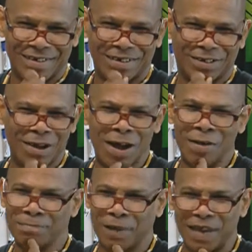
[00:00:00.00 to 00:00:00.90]

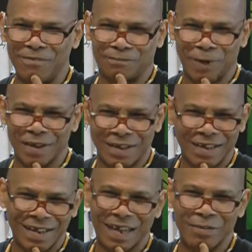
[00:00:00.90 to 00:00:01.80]
John P. Fuller.
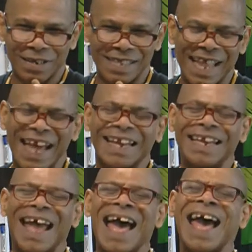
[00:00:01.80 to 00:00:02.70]
He was
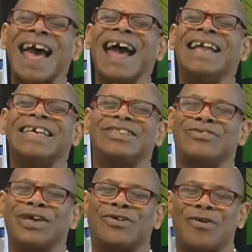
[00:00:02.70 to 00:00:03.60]
99
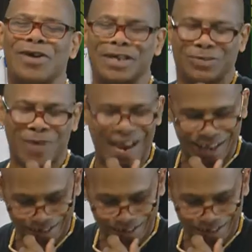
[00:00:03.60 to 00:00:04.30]
3/4 white.